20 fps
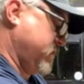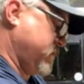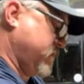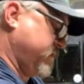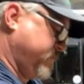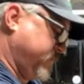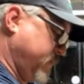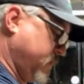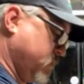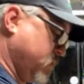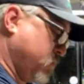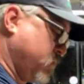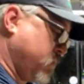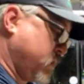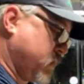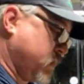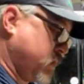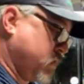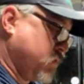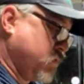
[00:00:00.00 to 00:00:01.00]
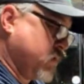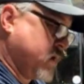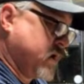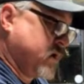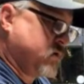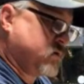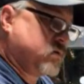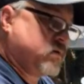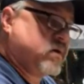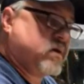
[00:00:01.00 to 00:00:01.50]
if you don't want to go
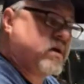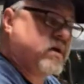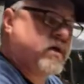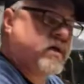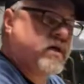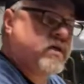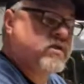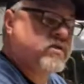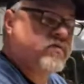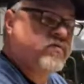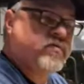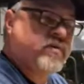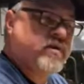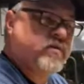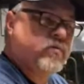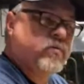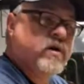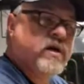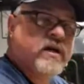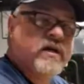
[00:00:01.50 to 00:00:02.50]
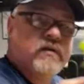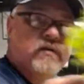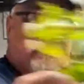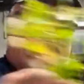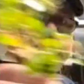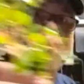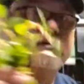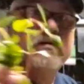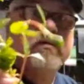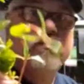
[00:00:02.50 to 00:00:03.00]
out and get your feet wet,
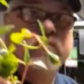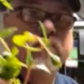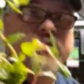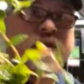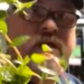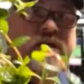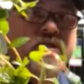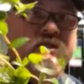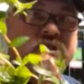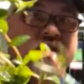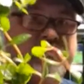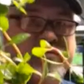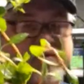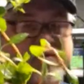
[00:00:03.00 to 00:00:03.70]
we could ship